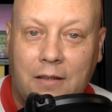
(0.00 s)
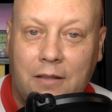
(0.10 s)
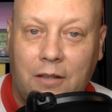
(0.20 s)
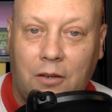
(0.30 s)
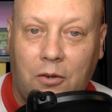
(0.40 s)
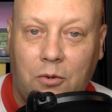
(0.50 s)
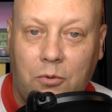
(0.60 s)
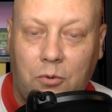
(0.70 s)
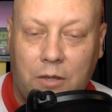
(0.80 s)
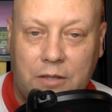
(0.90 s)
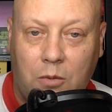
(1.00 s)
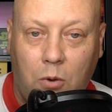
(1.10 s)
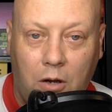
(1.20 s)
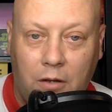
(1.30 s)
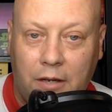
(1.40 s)
you know, crazy
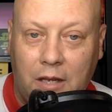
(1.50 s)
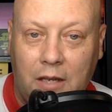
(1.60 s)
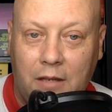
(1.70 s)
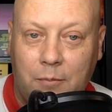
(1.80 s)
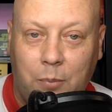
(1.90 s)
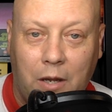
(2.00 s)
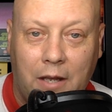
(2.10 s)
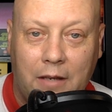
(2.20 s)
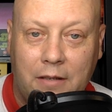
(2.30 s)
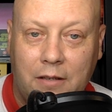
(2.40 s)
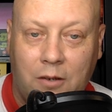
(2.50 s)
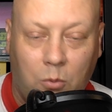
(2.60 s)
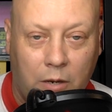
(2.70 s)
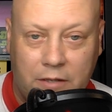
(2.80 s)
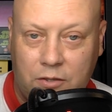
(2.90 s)
quality, but
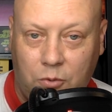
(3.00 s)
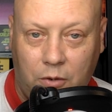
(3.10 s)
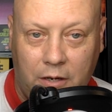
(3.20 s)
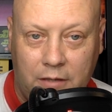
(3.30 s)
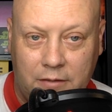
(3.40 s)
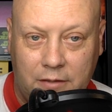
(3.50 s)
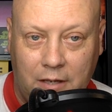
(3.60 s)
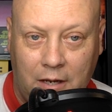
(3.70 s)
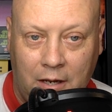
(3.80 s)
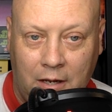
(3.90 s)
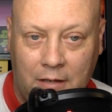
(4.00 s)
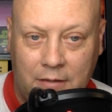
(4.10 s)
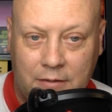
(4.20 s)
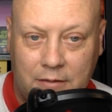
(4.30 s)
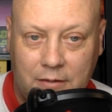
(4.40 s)
great stories
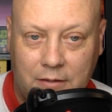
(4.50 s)
and